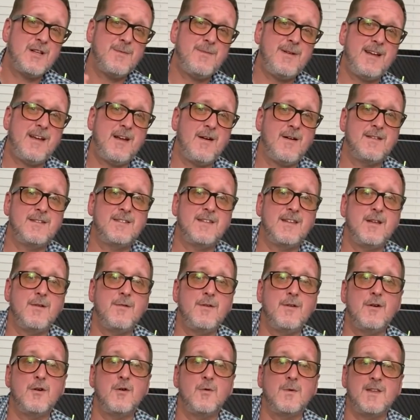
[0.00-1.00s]
have been going to New
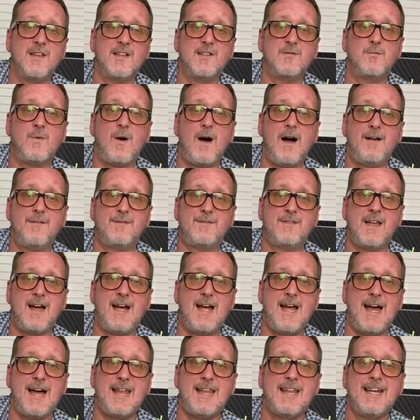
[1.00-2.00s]
York with his wife,
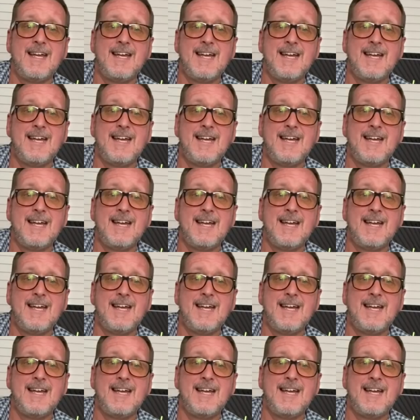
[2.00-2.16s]
Diane.